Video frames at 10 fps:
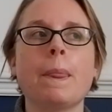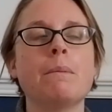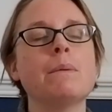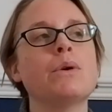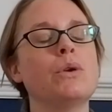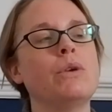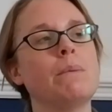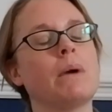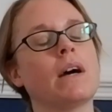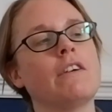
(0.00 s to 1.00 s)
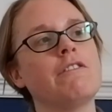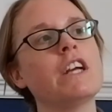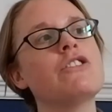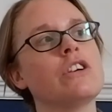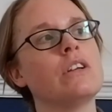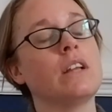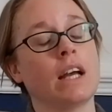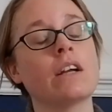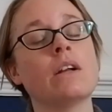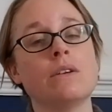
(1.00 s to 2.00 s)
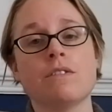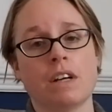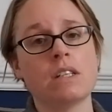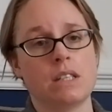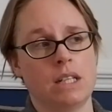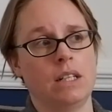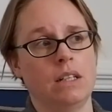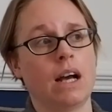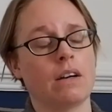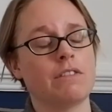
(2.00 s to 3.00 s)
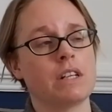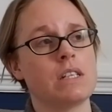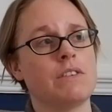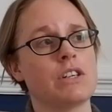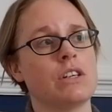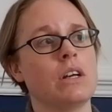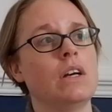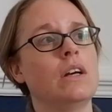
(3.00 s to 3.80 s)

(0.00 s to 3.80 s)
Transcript: the people who read my fiction, and that includes fantasy now, fantasy fiction,